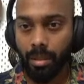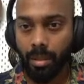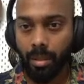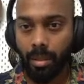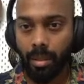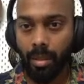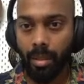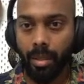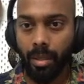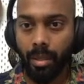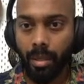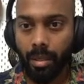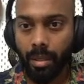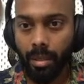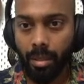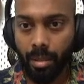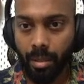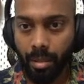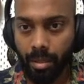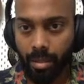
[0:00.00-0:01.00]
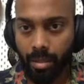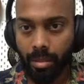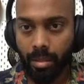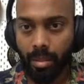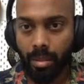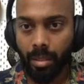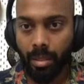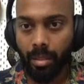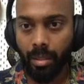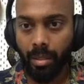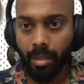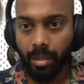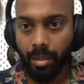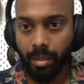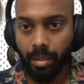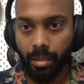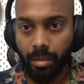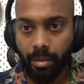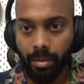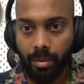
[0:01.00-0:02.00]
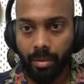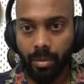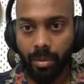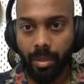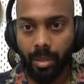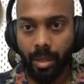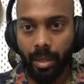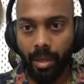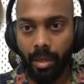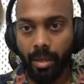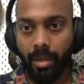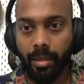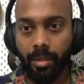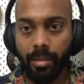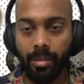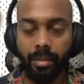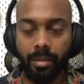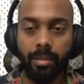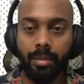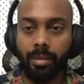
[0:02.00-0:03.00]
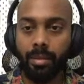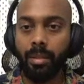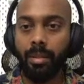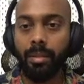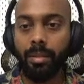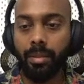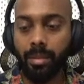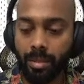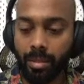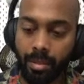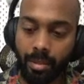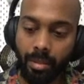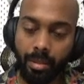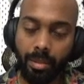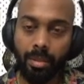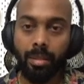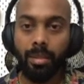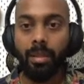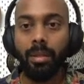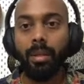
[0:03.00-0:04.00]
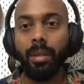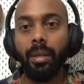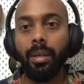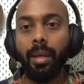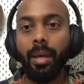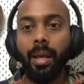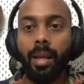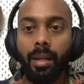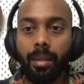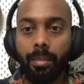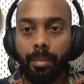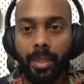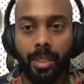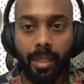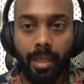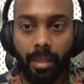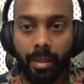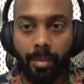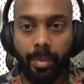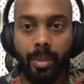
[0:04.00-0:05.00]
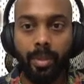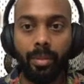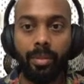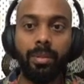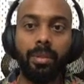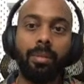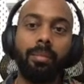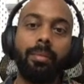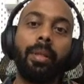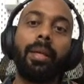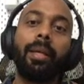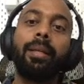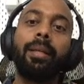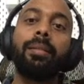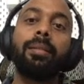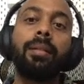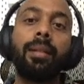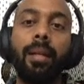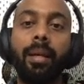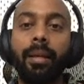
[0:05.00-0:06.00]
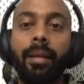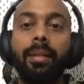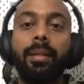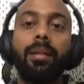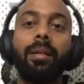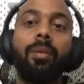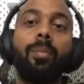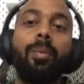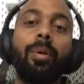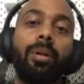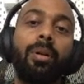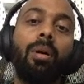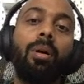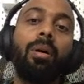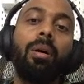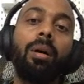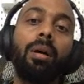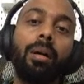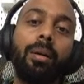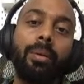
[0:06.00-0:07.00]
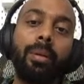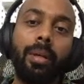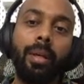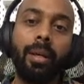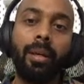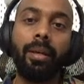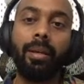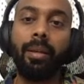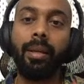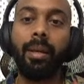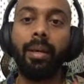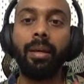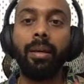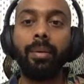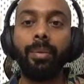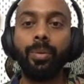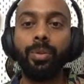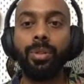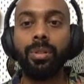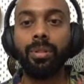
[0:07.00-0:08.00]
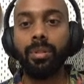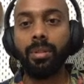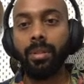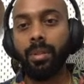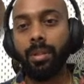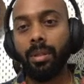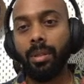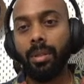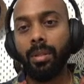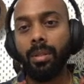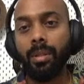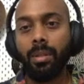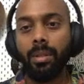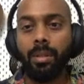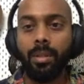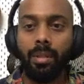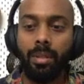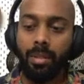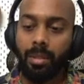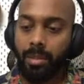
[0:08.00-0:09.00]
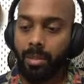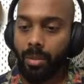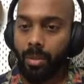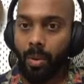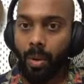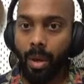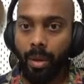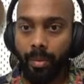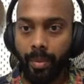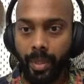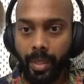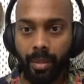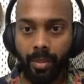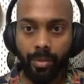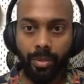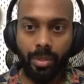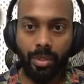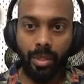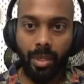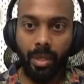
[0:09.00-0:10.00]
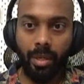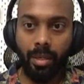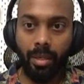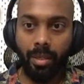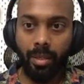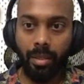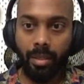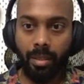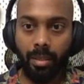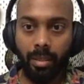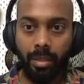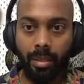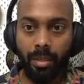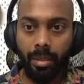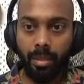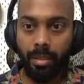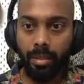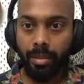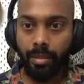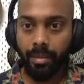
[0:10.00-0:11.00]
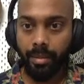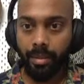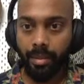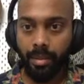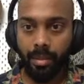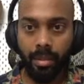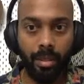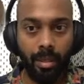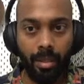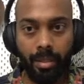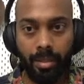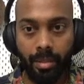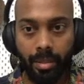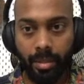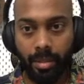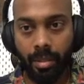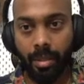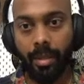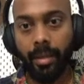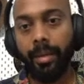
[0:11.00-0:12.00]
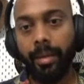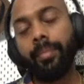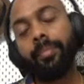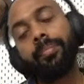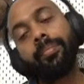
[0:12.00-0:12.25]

Yeah, okay. Can I access this? Yeah, let me think about something else that I can talk about. Okay. Yeah, I was. So I went to Chennai recently,